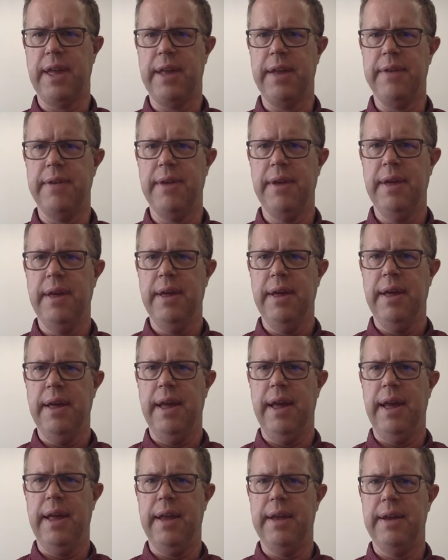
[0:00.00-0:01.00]

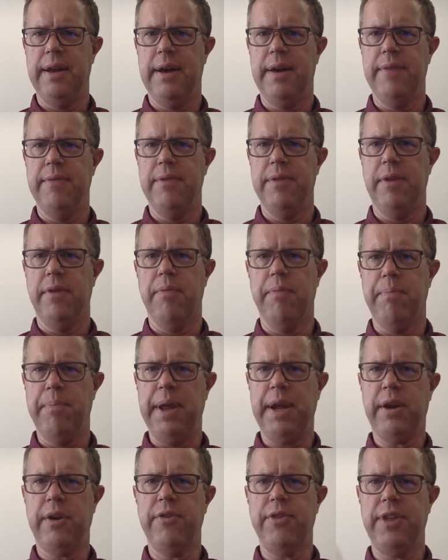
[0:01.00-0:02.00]
And the
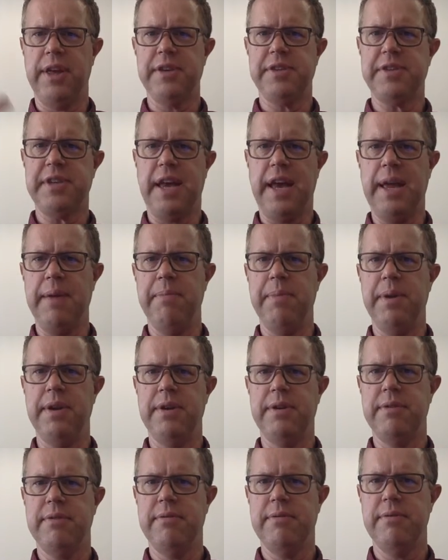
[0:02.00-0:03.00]
bigger the
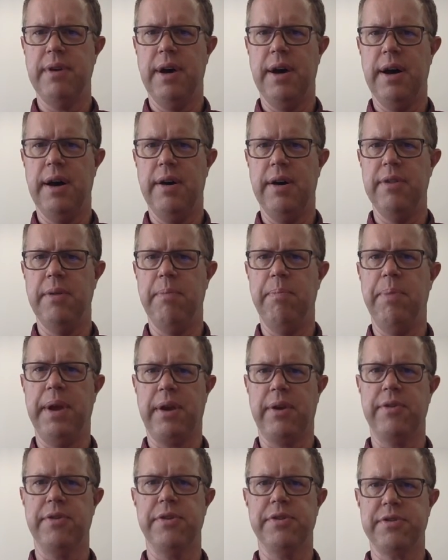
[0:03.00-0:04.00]
assignment, the
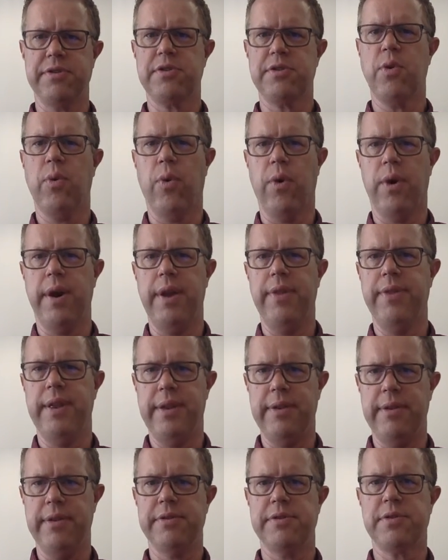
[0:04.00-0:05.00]
bigger the score, and
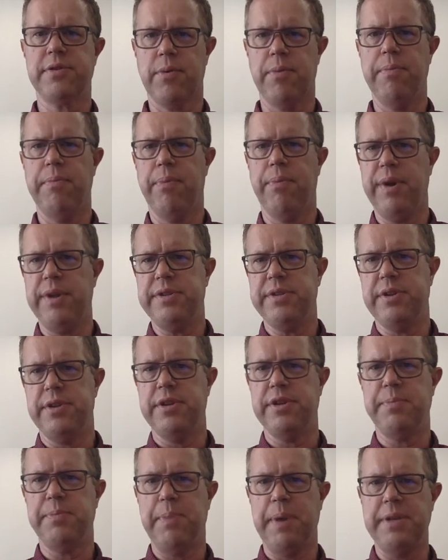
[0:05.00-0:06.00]
then the points are
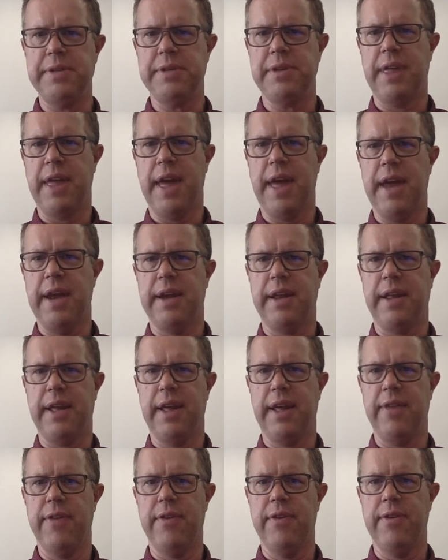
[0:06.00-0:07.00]
just basically added
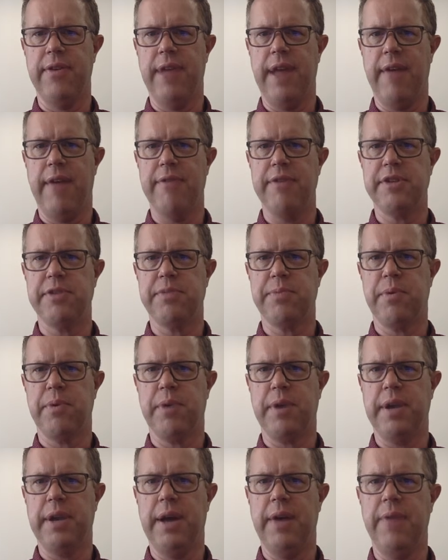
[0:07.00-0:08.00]
together and the average is
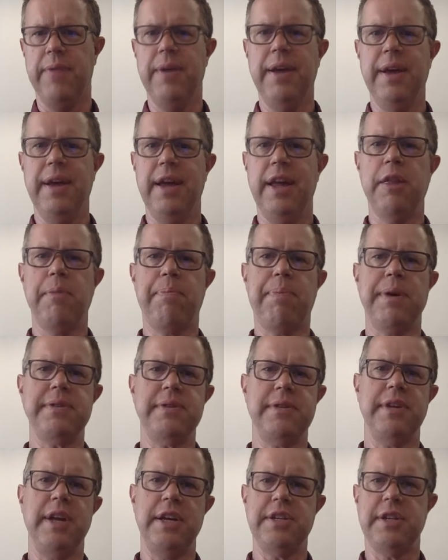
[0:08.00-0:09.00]
broken down. In the
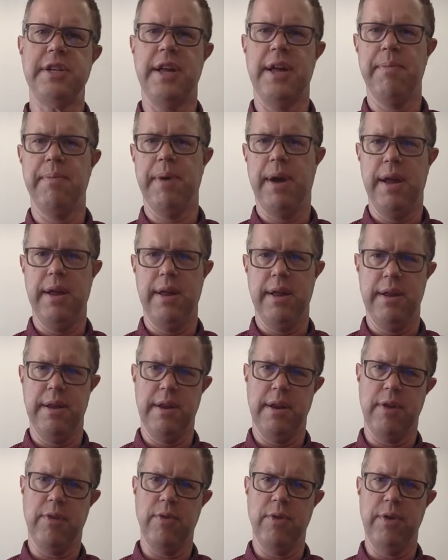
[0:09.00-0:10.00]
presentation, I
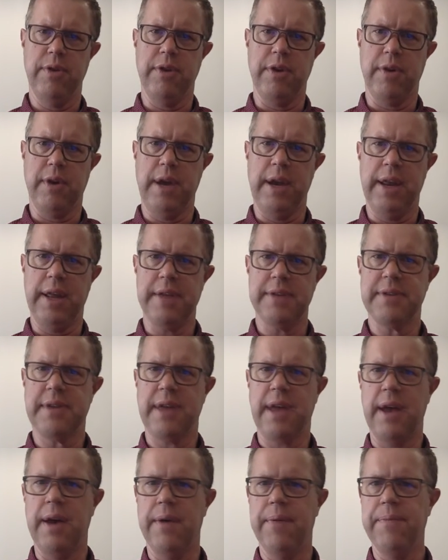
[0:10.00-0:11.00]
included the grading
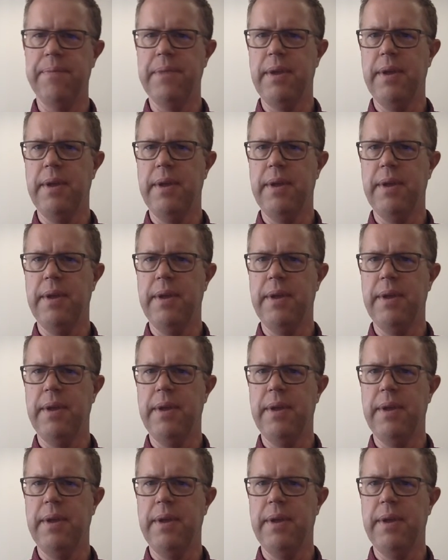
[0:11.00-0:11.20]
scale.